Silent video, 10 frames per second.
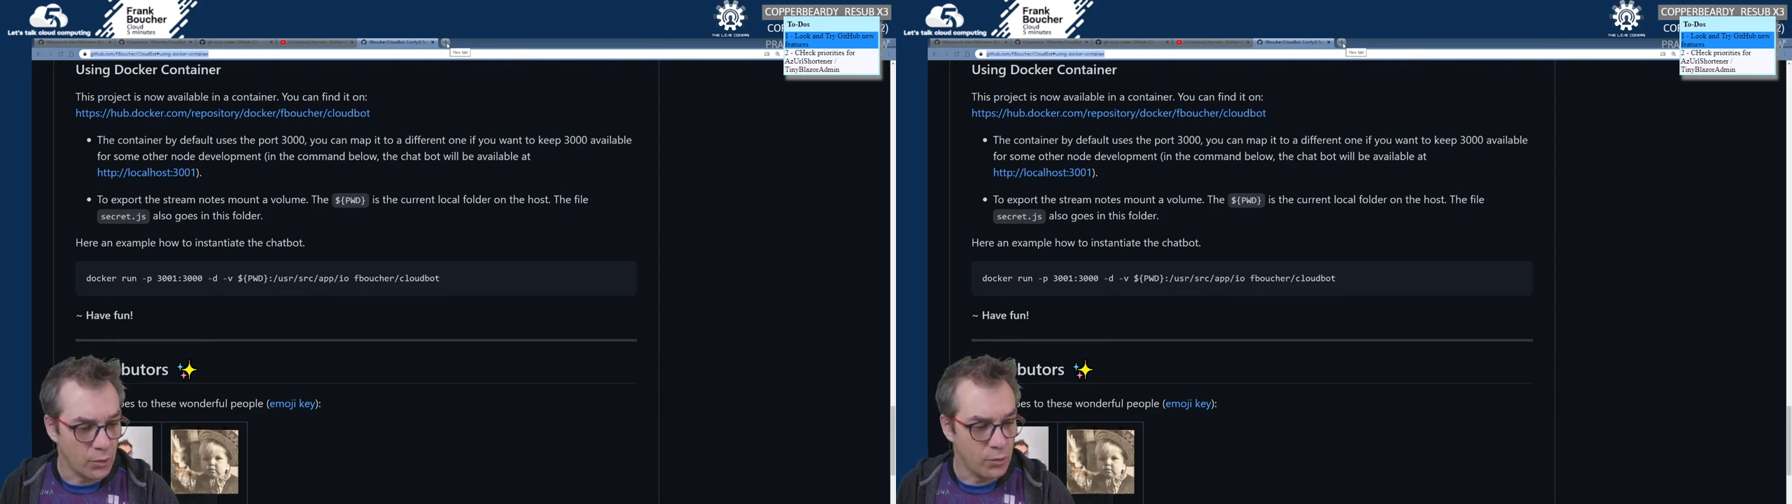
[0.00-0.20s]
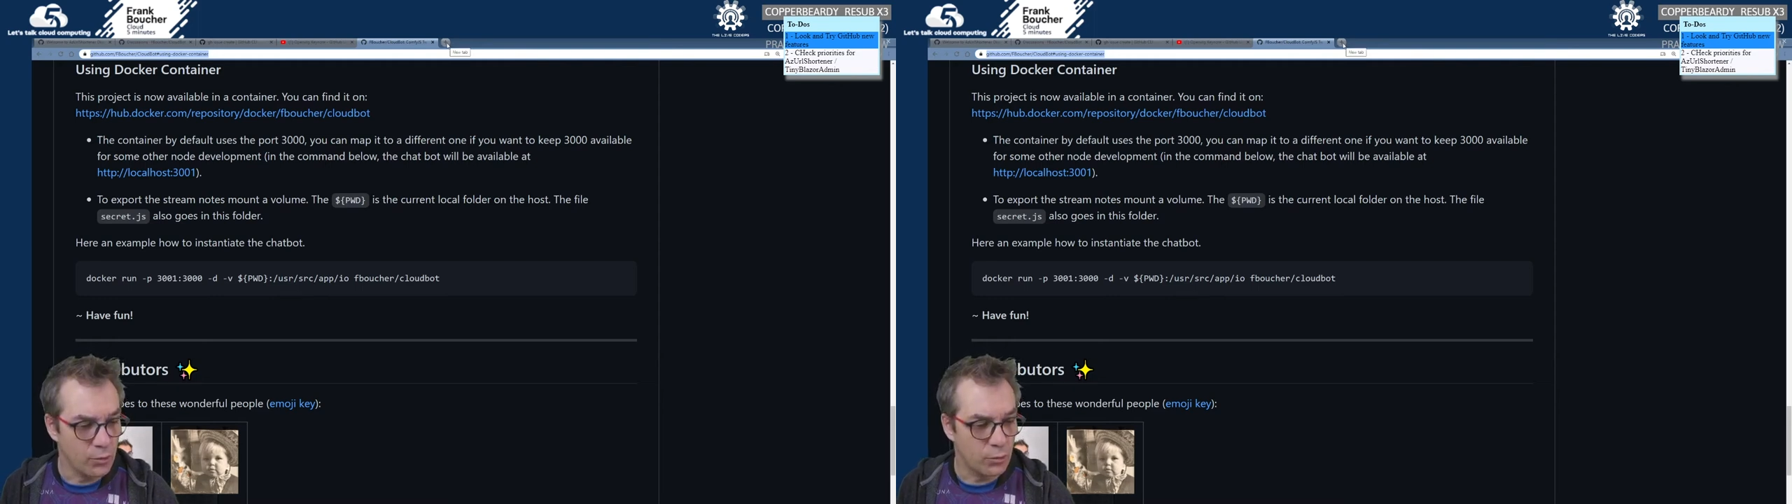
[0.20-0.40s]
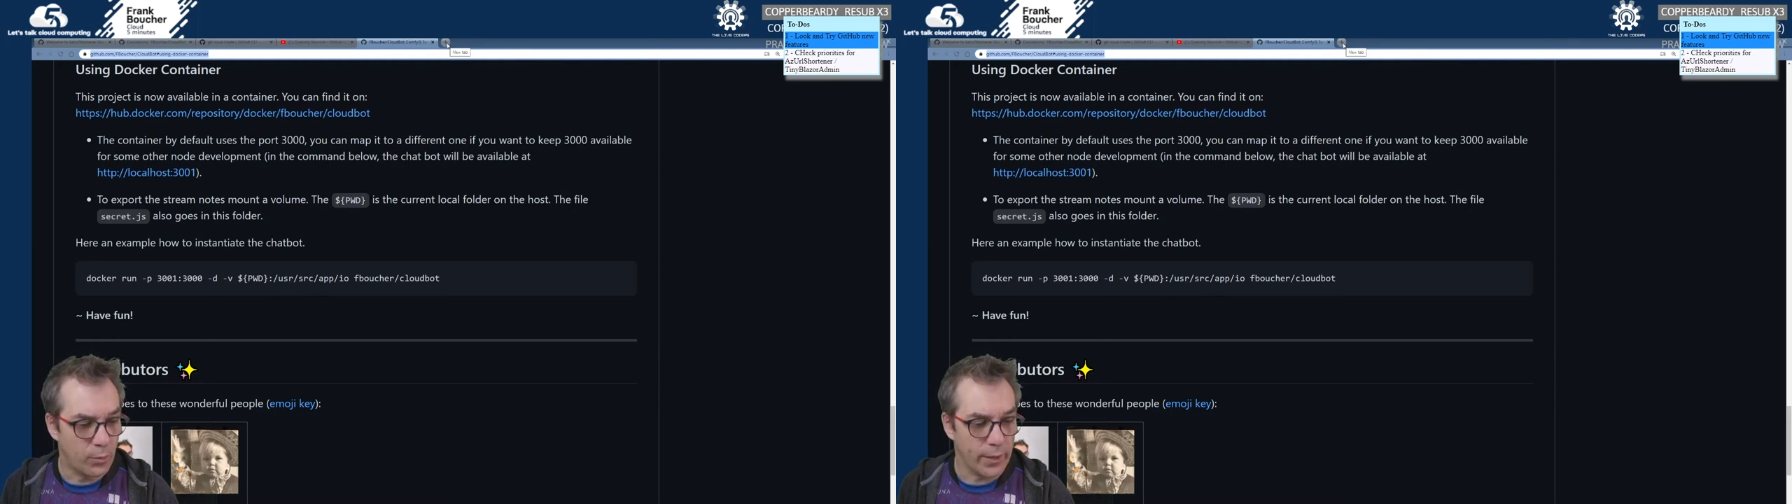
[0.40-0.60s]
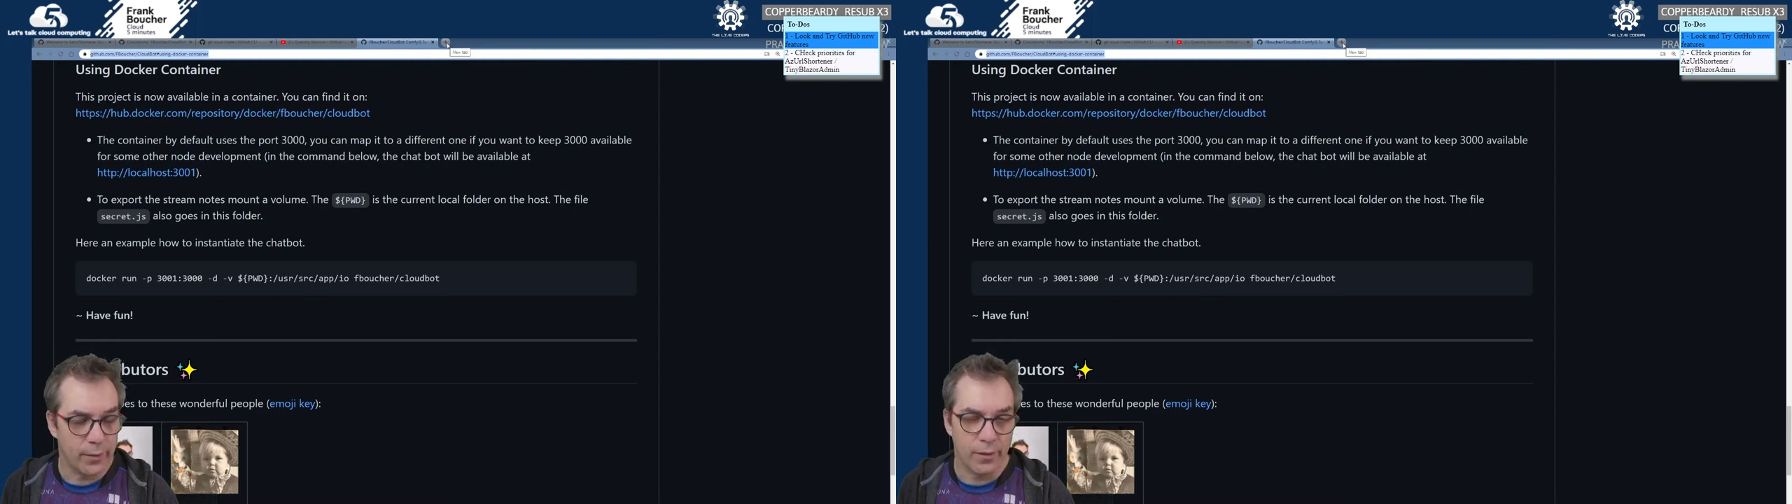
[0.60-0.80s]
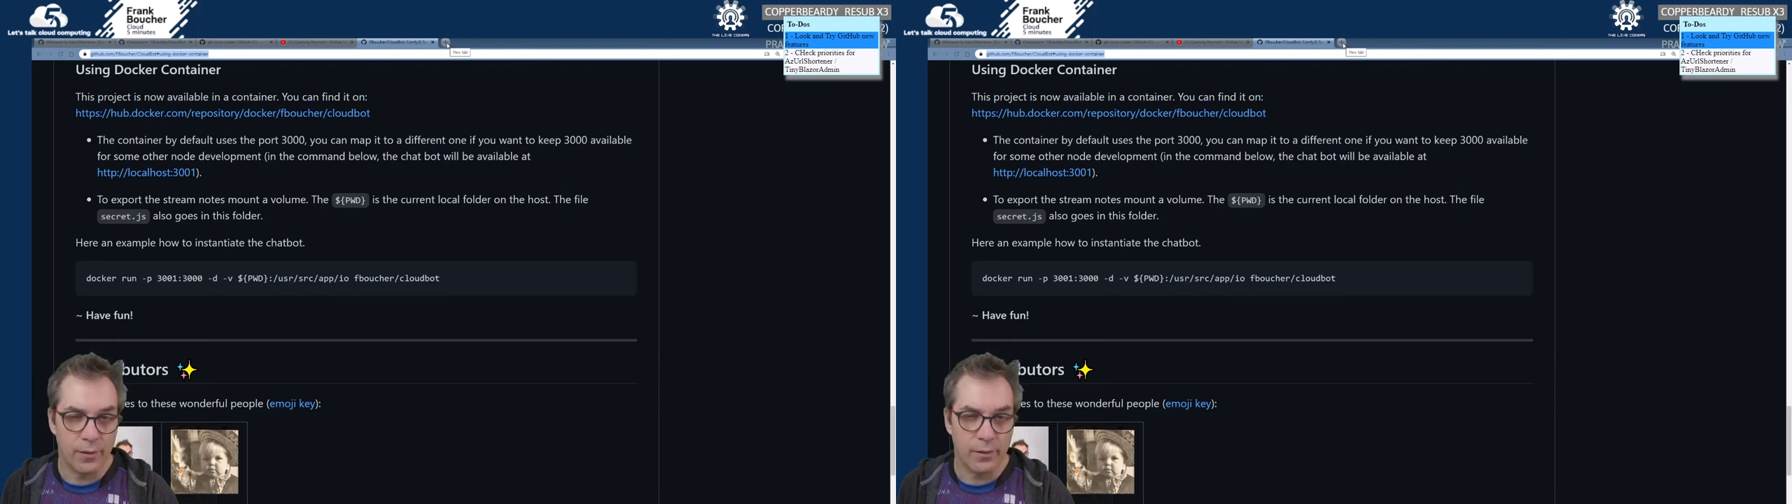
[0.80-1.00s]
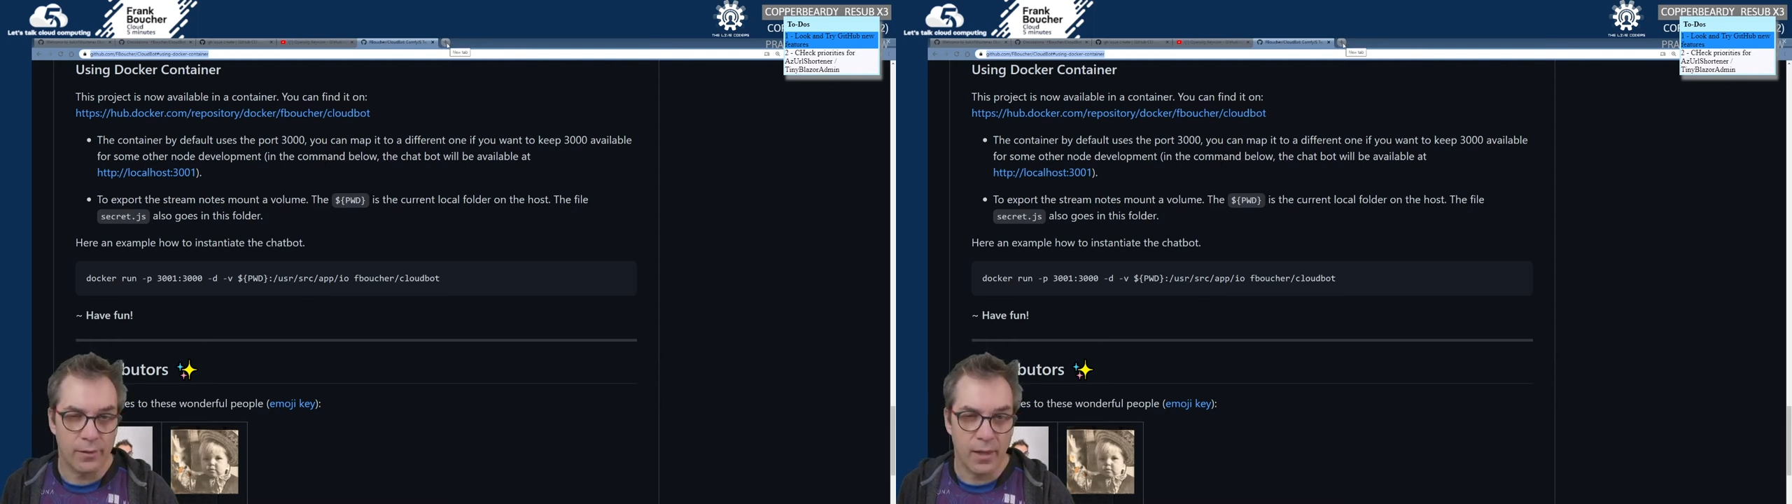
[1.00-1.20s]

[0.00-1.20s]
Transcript: new Twitter